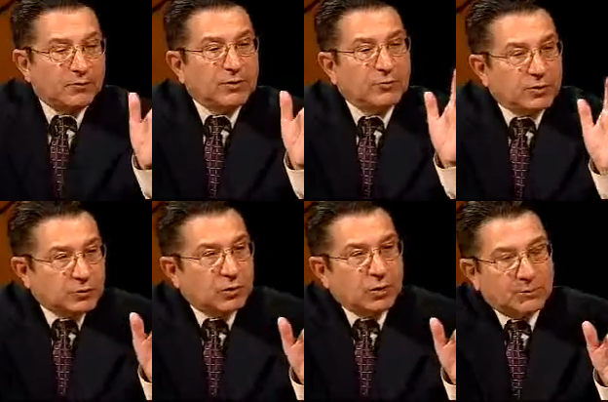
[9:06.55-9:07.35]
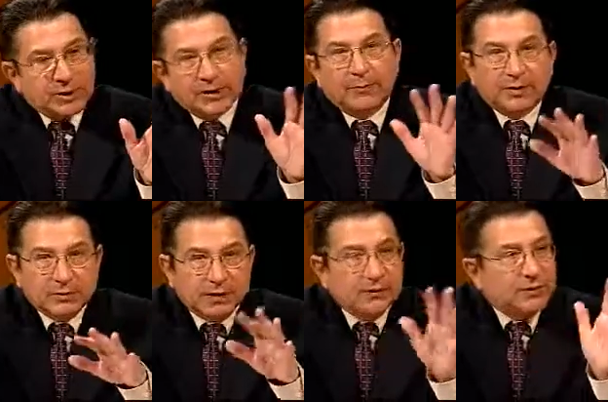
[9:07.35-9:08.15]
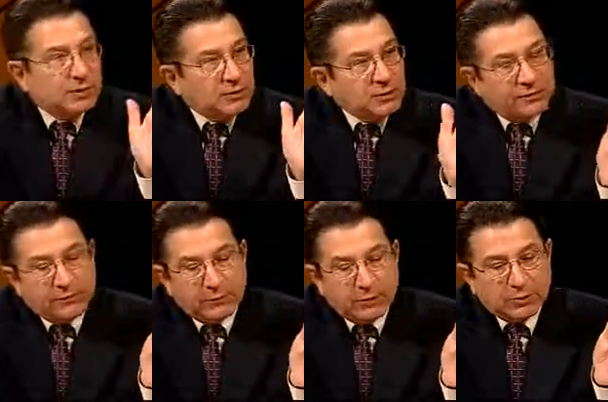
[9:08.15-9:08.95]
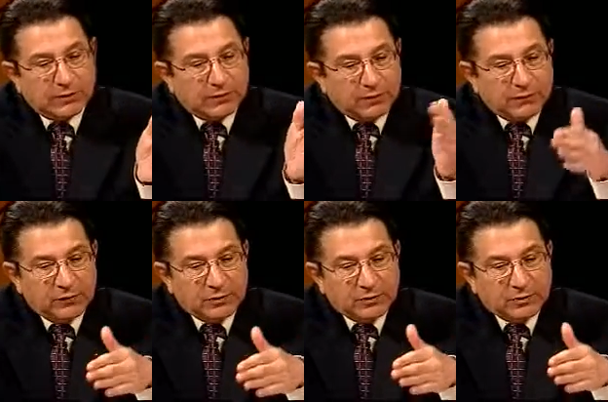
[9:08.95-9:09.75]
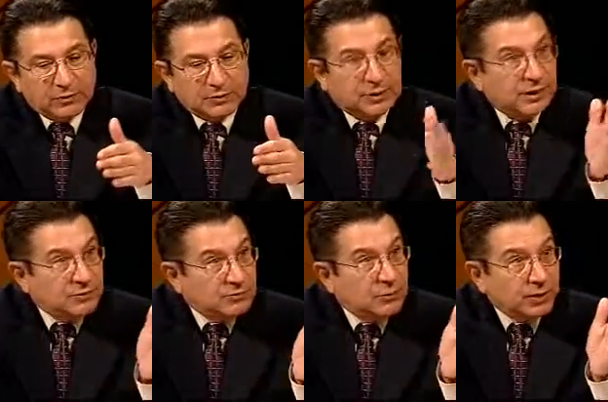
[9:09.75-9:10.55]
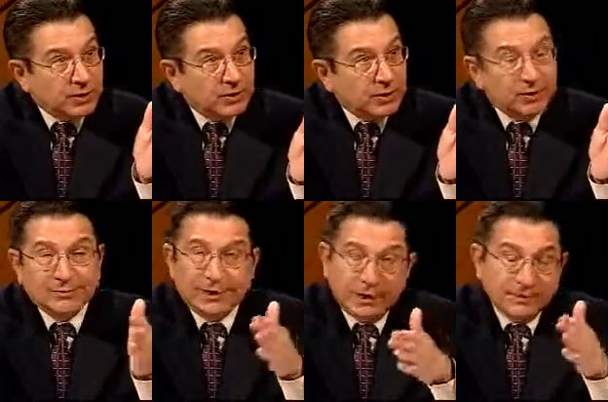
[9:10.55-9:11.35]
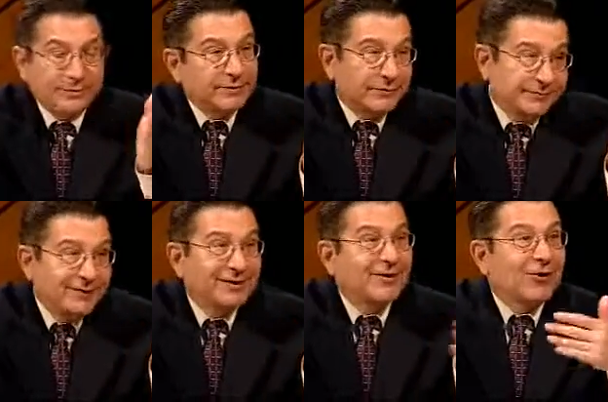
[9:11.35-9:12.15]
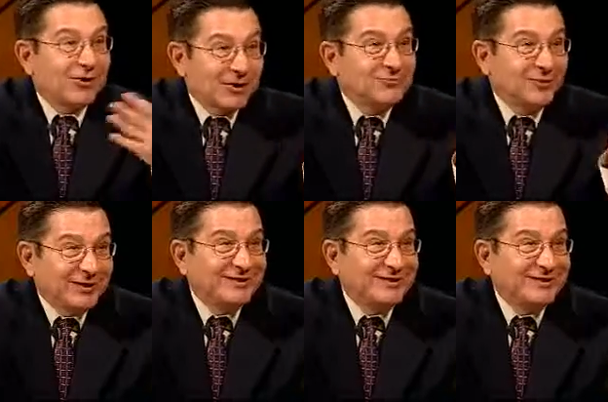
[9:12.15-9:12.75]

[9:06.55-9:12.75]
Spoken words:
really want to talk about that, because I think, for most of our viewers whose kids want to go to kids, at our age we